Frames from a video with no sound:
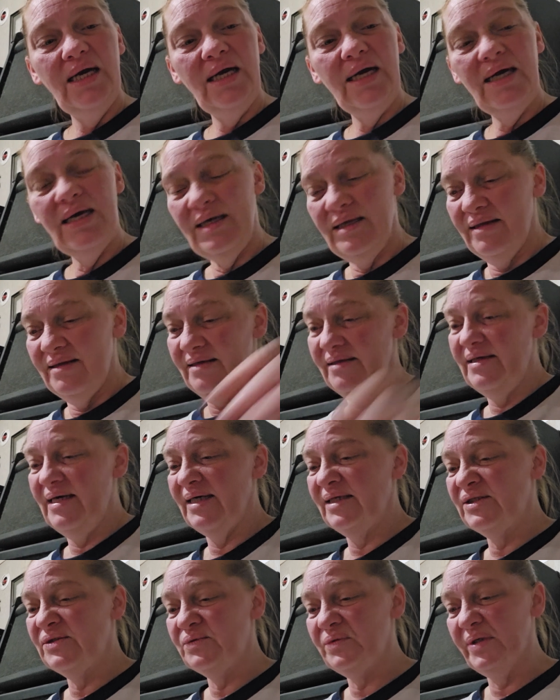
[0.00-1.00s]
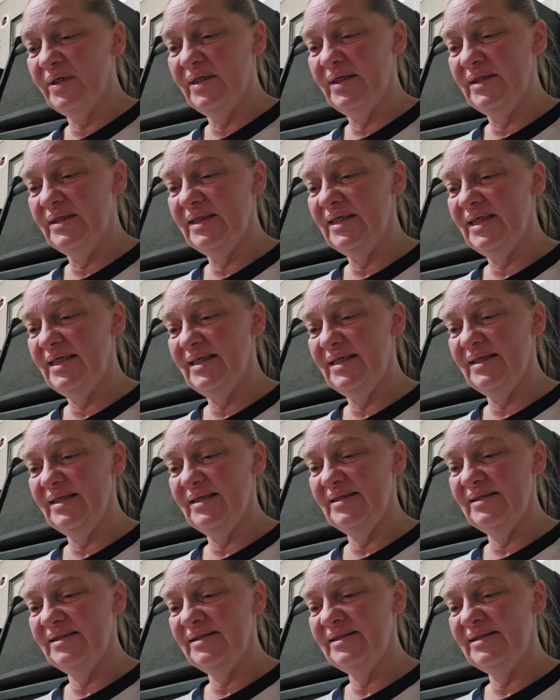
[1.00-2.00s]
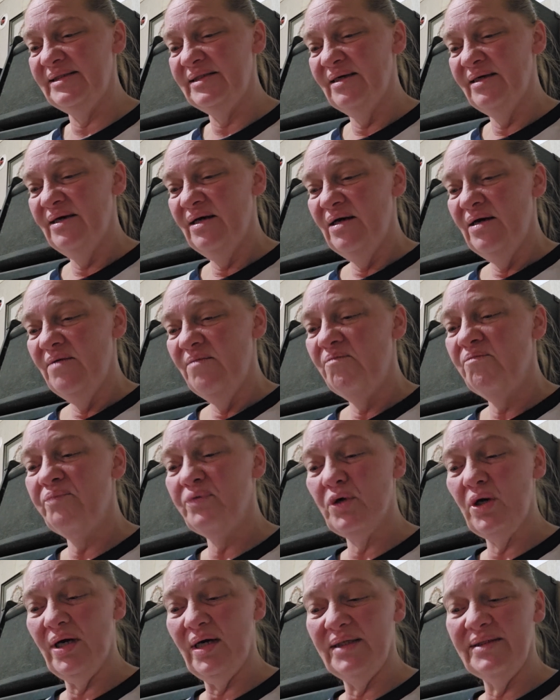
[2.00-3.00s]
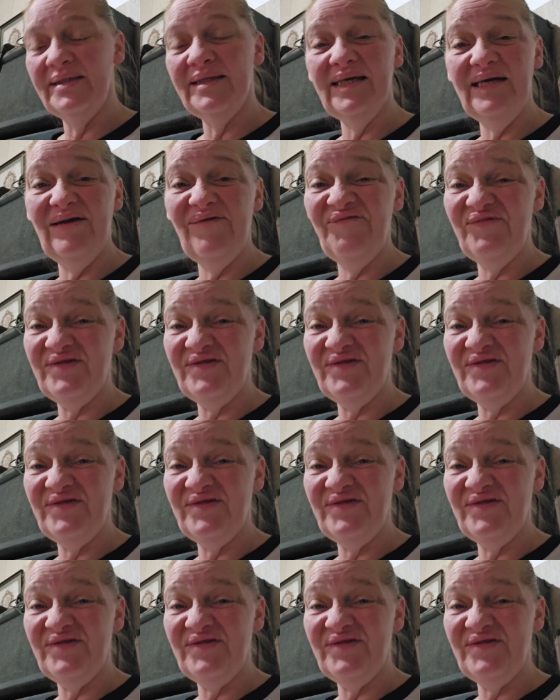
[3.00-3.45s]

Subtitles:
And the next one is broadleaf